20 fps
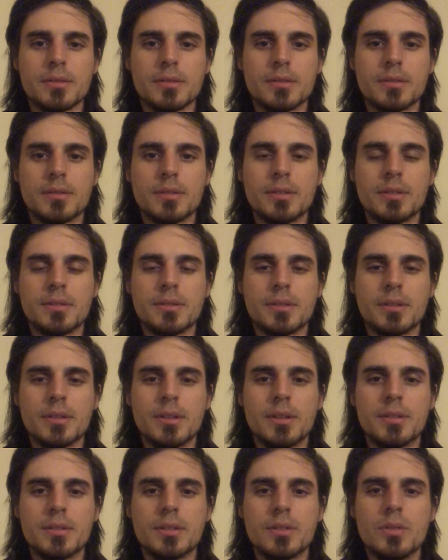
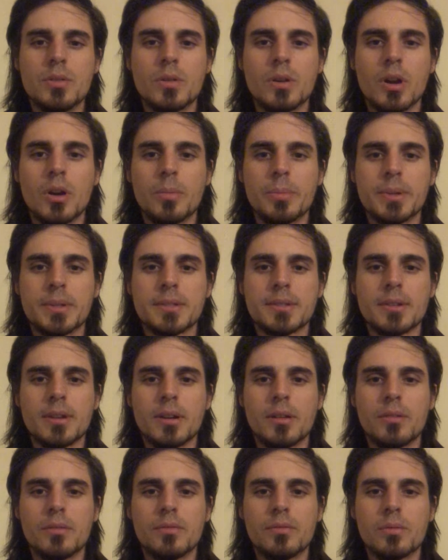It's a new coping
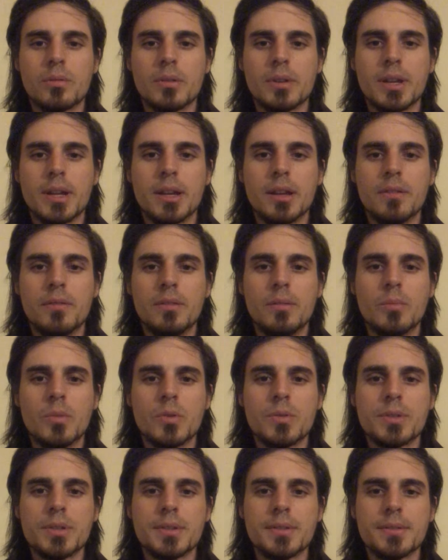style for negative
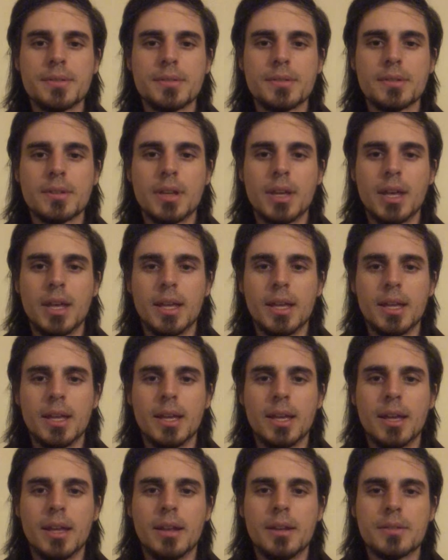emotions,
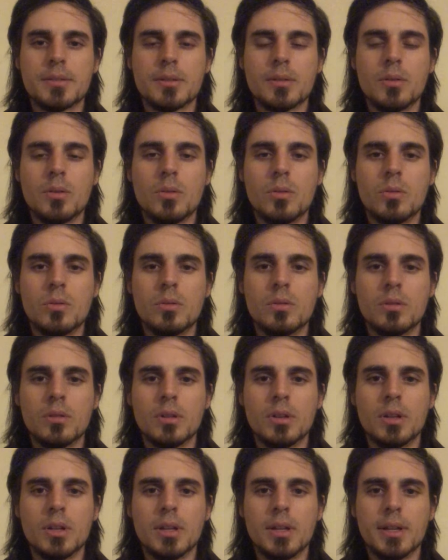and it's a whole
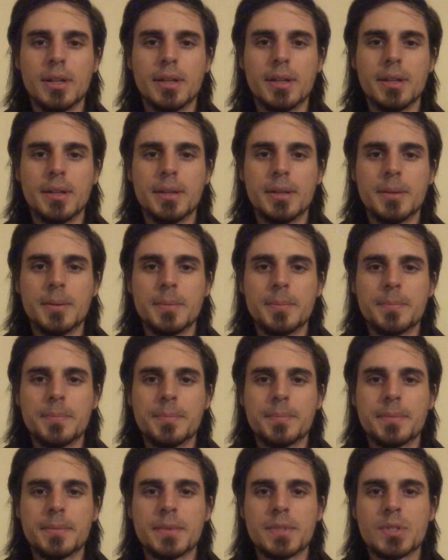
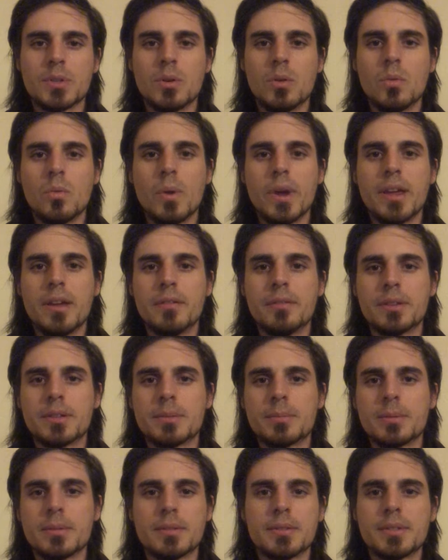way of
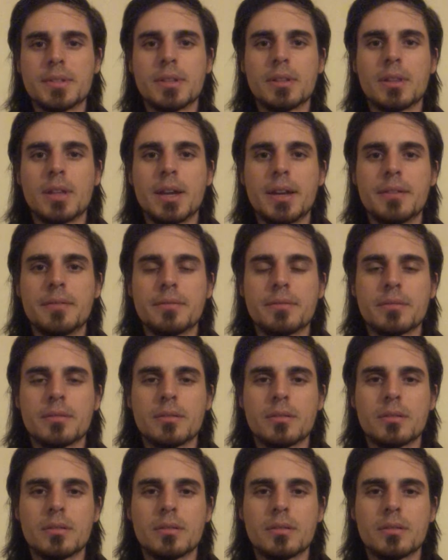experiencing life.